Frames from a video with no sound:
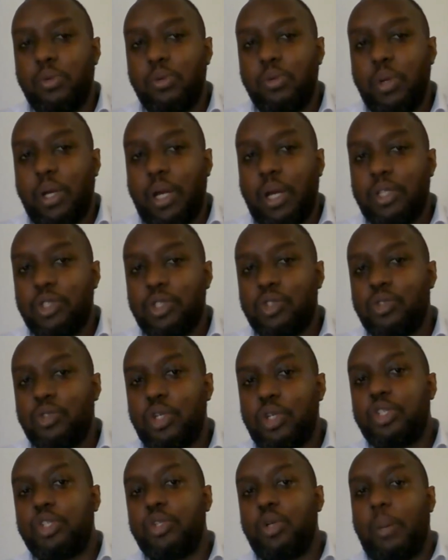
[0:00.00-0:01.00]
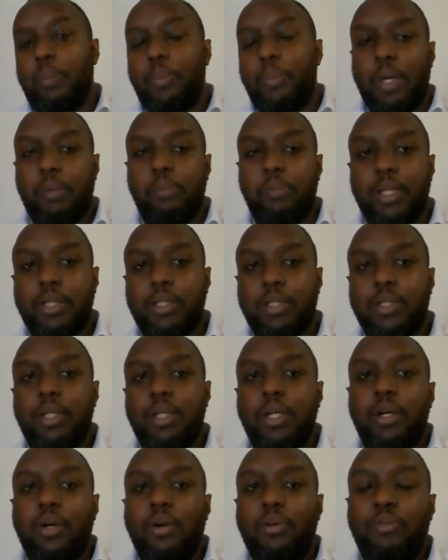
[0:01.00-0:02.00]
we can stretch your payment
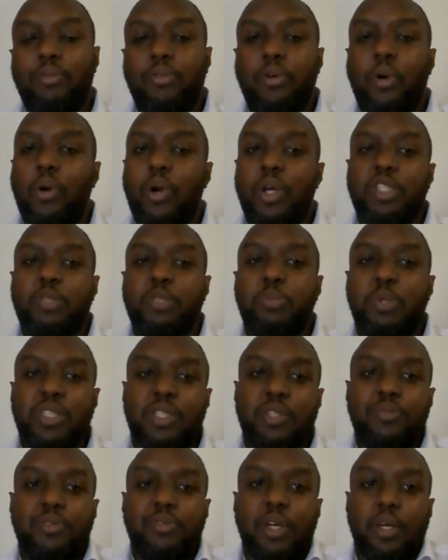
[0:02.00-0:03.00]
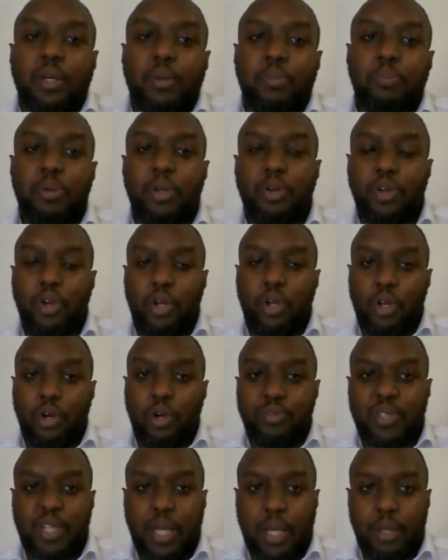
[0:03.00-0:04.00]
for a specific period
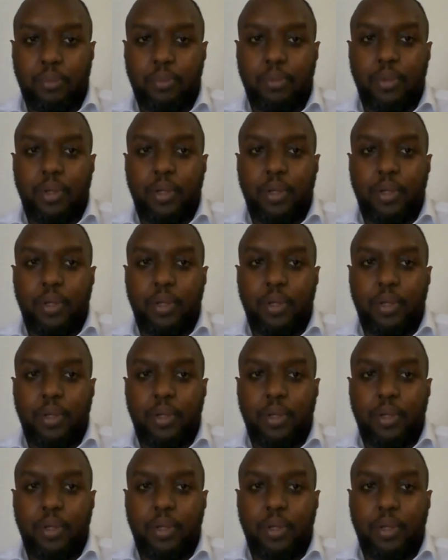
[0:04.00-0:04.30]
of time